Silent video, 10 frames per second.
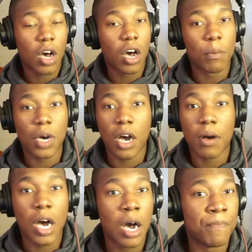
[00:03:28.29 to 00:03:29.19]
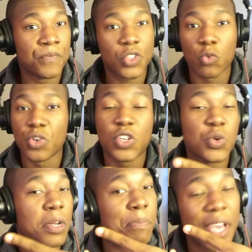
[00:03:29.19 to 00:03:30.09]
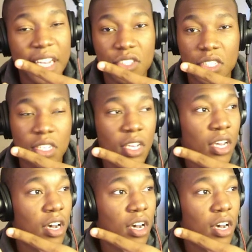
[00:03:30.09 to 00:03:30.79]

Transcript: Um, um, um, Riku the best.